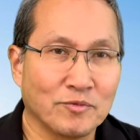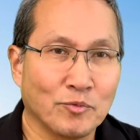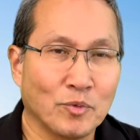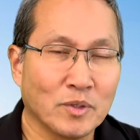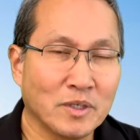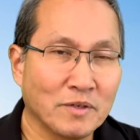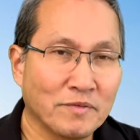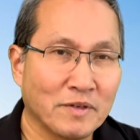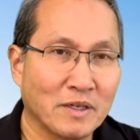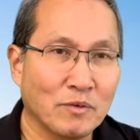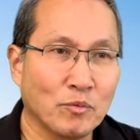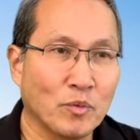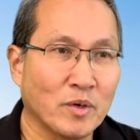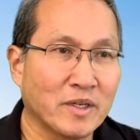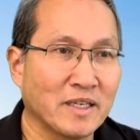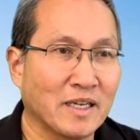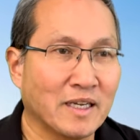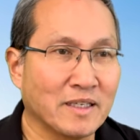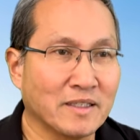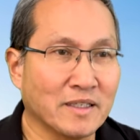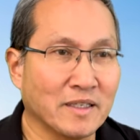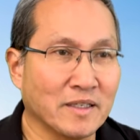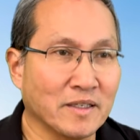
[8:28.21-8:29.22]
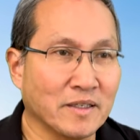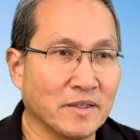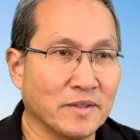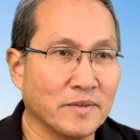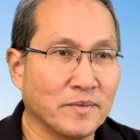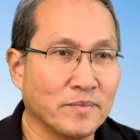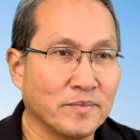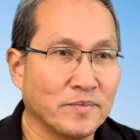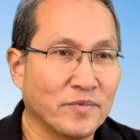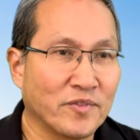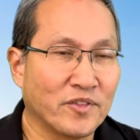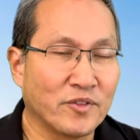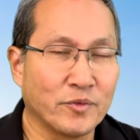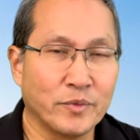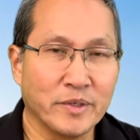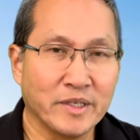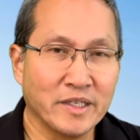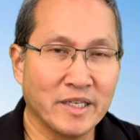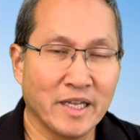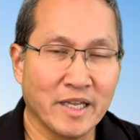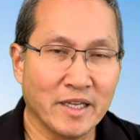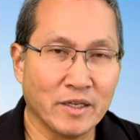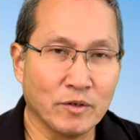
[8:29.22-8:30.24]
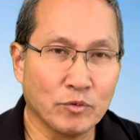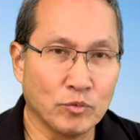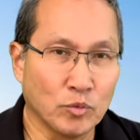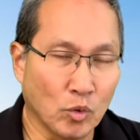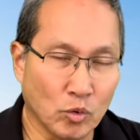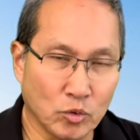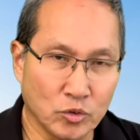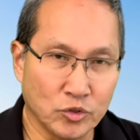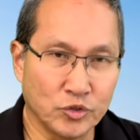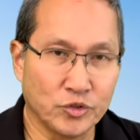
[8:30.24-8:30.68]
What if I went on a three-day road